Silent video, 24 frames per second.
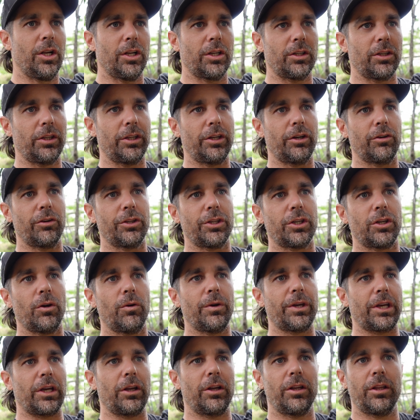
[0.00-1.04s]
literally
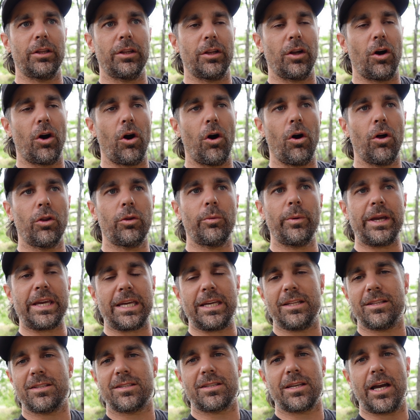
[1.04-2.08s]
going all the way
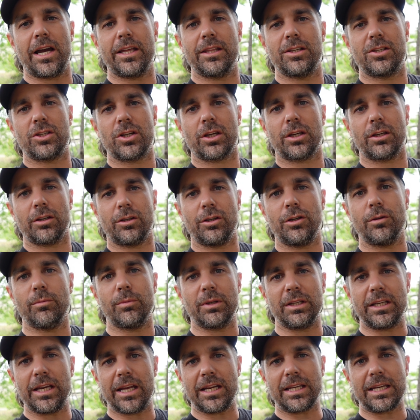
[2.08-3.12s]
inside the chicken coop
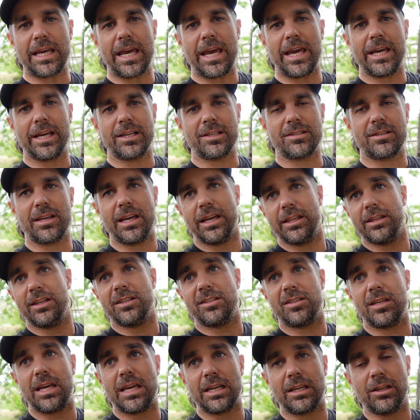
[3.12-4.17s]
and getting eggs and then
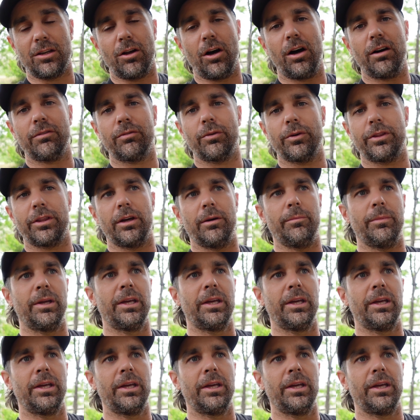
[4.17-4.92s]
taking off with them.